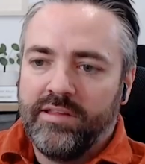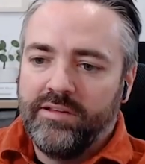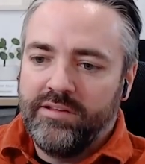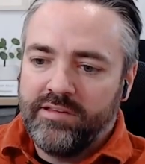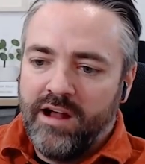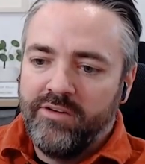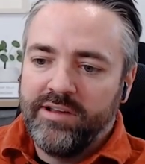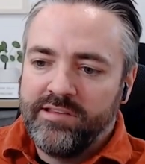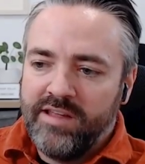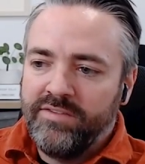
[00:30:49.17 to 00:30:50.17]

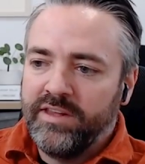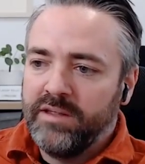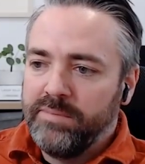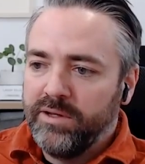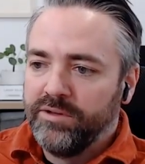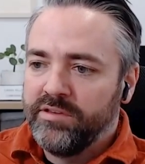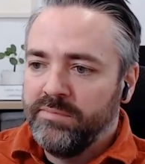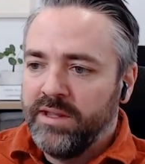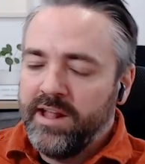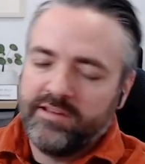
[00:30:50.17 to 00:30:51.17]
StarRez definitely appeals to
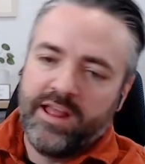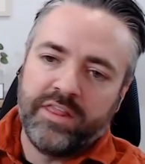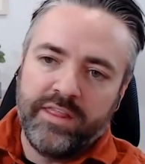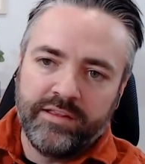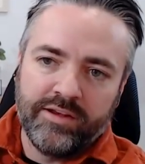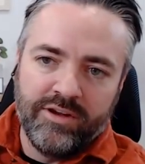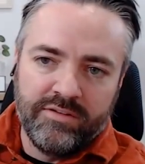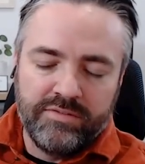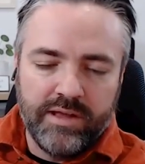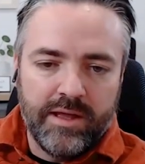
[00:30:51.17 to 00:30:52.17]
me, and that's another thing that
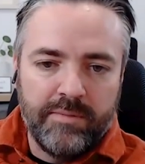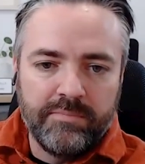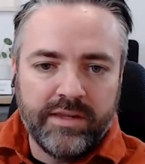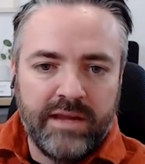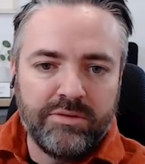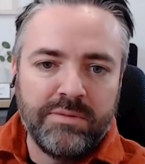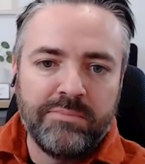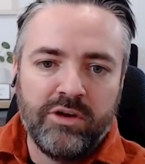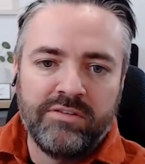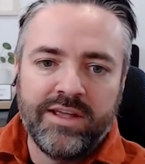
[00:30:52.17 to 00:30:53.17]
kind of keeps me
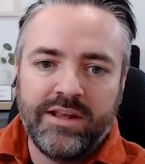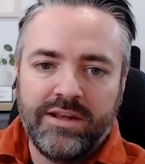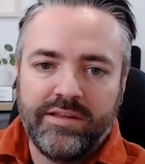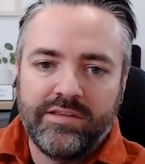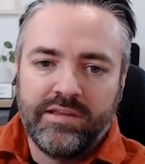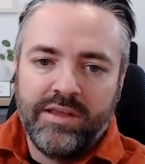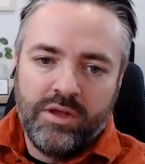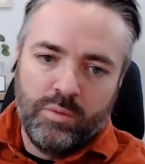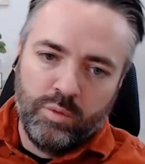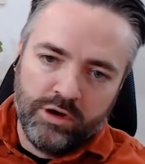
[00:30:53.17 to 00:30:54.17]
motivated, is
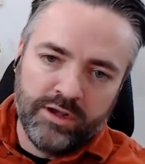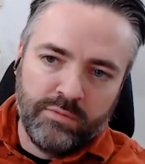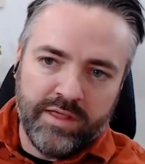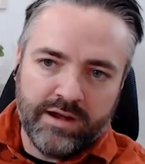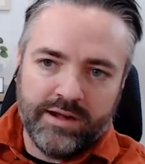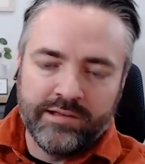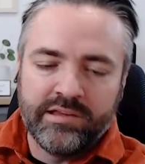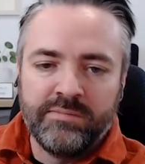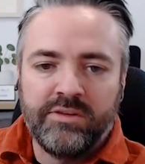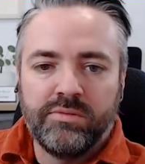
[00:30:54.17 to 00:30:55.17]
working with our
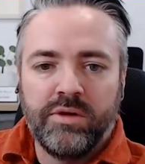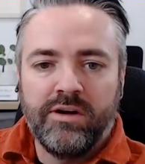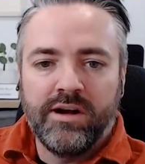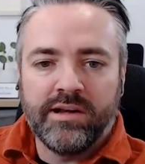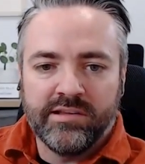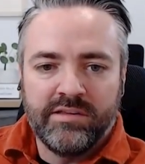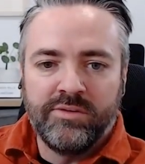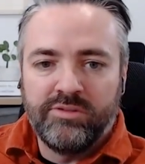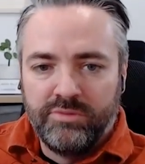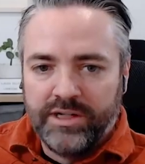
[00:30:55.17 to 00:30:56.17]
customers, where our
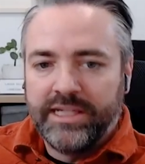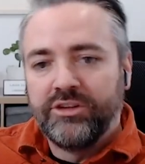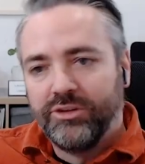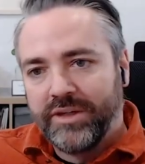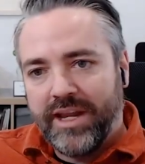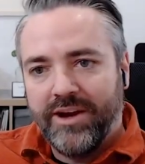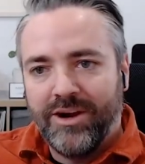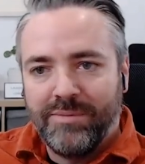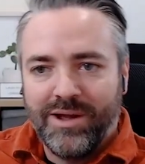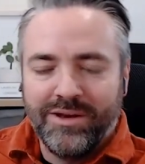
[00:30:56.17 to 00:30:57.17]
customers really do
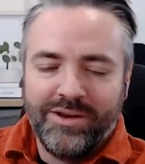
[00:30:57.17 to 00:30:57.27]
care about